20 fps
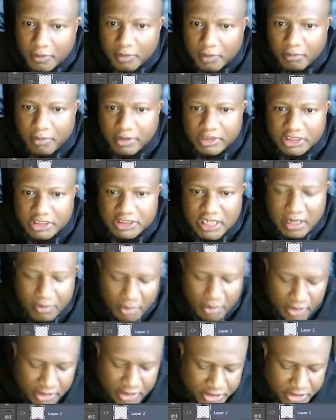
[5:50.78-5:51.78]
Make the job
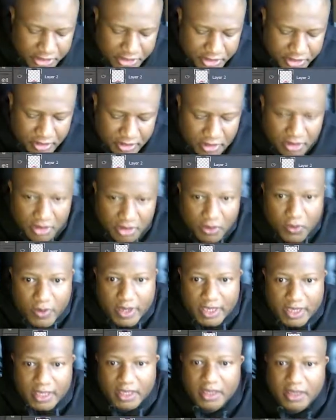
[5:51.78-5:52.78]
easier and
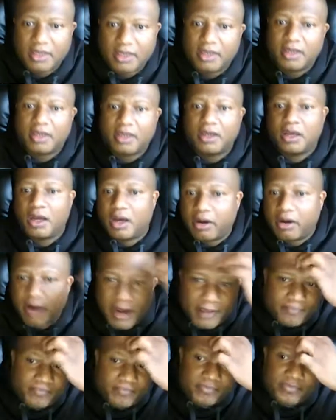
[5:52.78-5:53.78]
quick. All right,
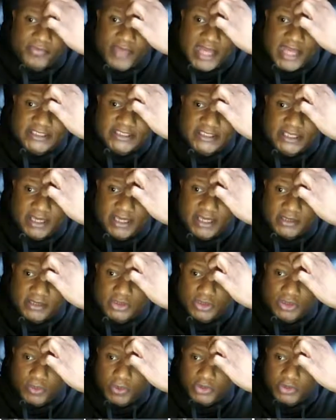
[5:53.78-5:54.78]
that's done.
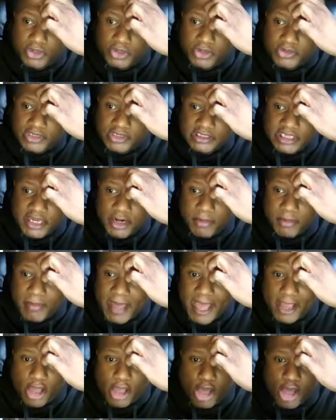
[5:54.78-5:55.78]
So we'll turn this layer
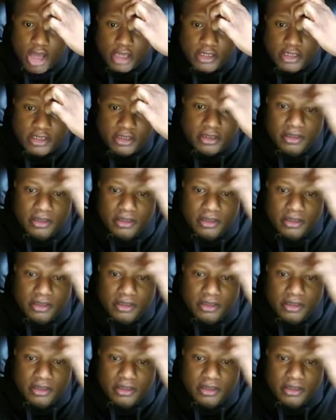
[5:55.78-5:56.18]
back on.